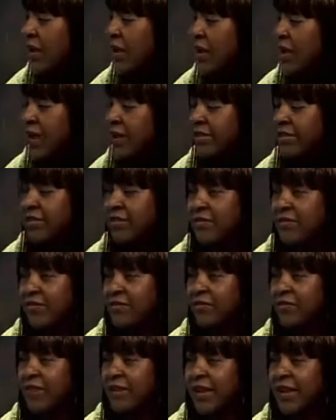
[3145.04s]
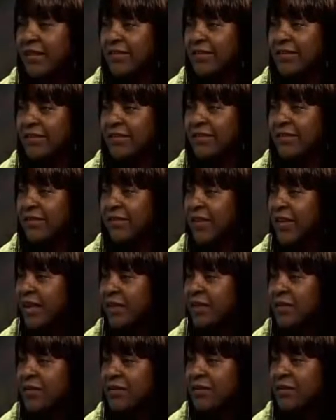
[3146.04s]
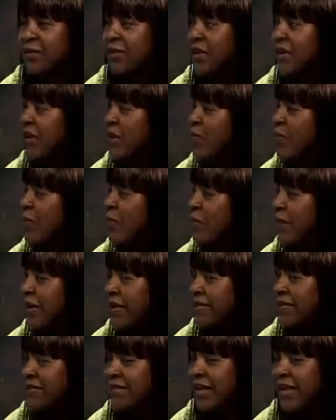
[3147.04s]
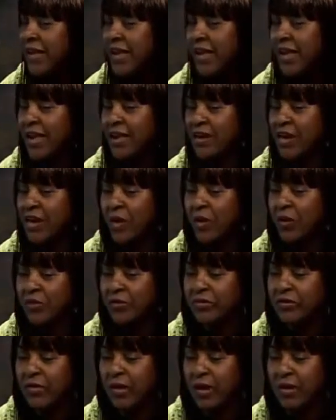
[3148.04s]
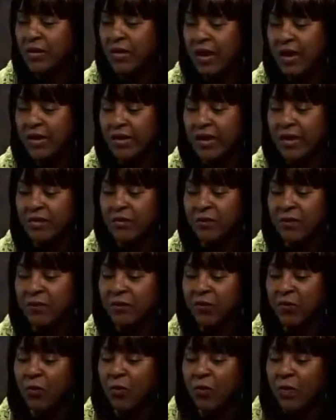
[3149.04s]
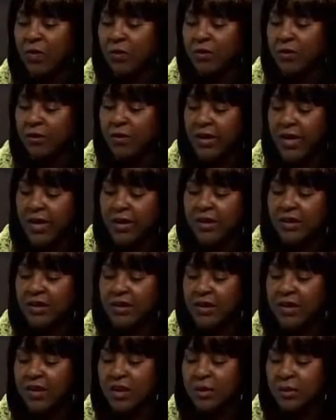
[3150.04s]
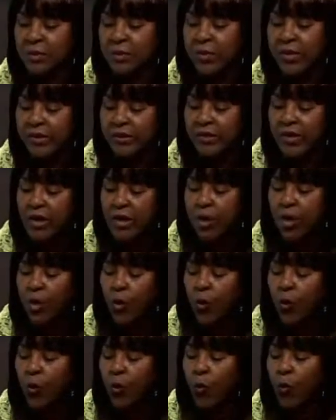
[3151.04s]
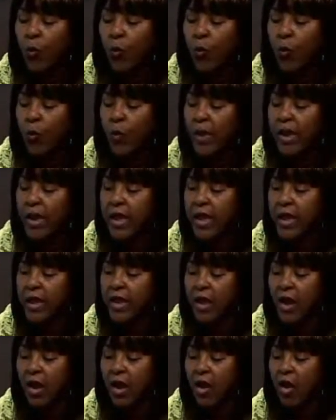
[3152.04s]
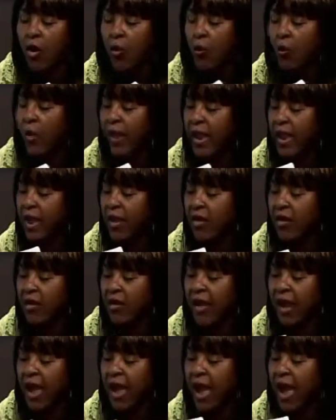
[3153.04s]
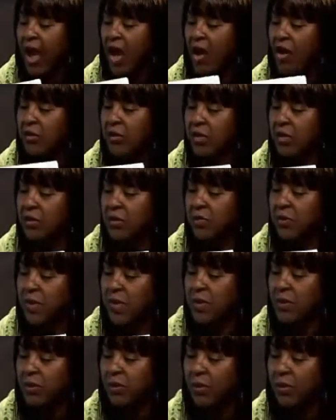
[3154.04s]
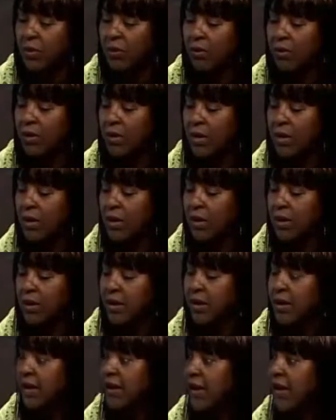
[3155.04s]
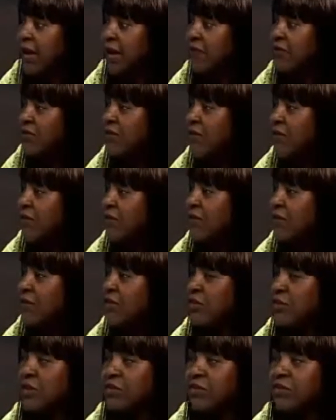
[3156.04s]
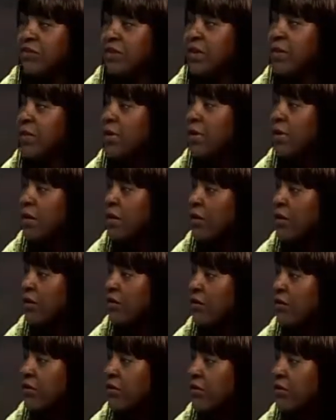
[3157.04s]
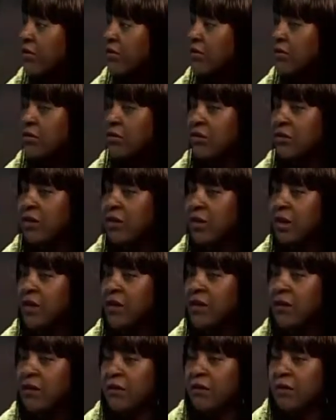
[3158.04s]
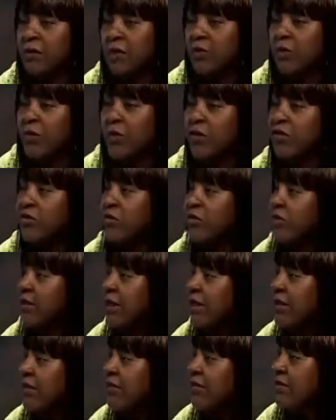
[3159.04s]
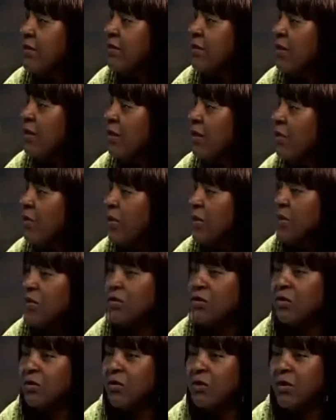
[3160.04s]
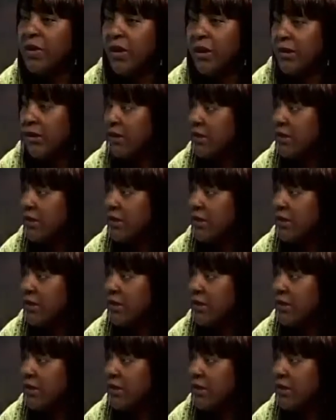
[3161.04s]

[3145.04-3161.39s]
Let's get to some key points. And also, I guess before getting to key points, when, where, how can people get involved in your seminars to learn? When's your next seminar? What are you doing?